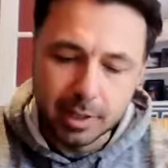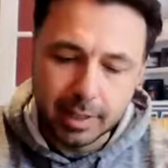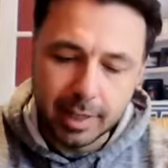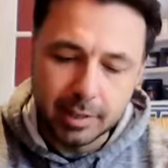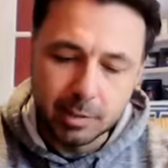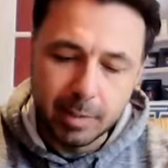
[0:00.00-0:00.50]
like
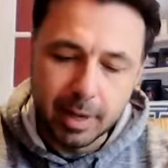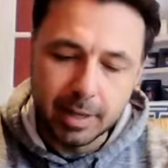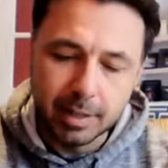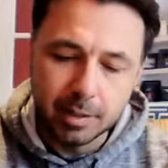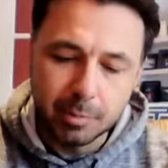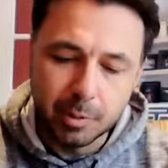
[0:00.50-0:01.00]
how
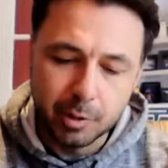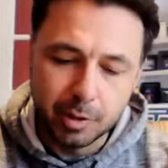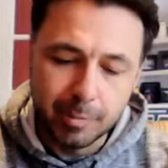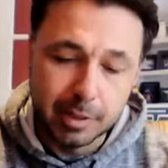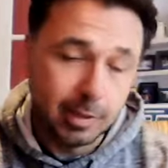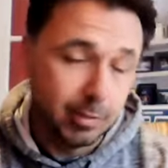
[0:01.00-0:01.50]
demanding the
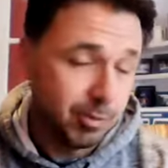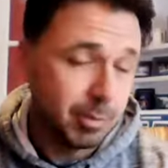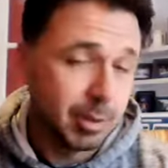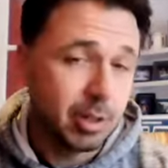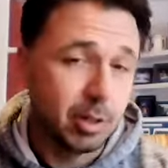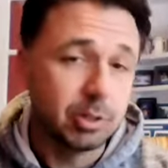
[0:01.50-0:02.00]
program is, even from
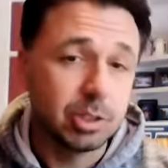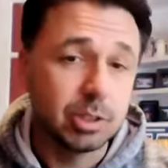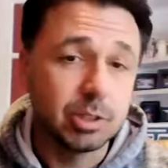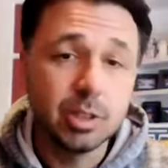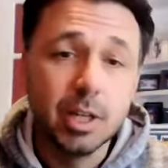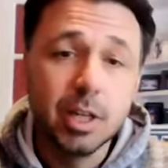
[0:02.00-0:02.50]
the
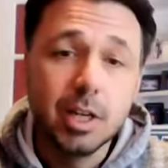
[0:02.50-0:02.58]
coaches.